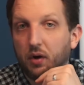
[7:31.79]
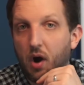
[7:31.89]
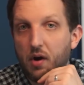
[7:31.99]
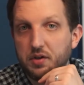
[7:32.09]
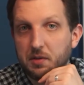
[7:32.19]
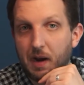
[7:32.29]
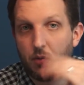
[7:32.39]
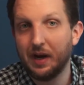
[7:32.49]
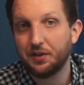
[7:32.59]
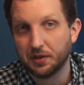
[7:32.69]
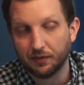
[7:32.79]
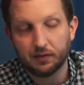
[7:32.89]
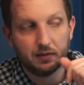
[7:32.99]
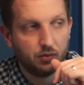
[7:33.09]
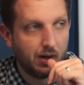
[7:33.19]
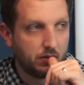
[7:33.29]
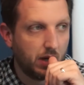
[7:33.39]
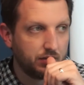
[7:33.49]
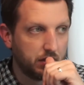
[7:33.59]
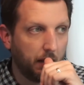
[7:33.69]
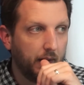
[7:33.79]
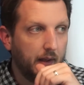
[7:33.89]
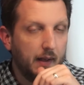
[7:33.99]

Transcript: garnishing my wages? Great question.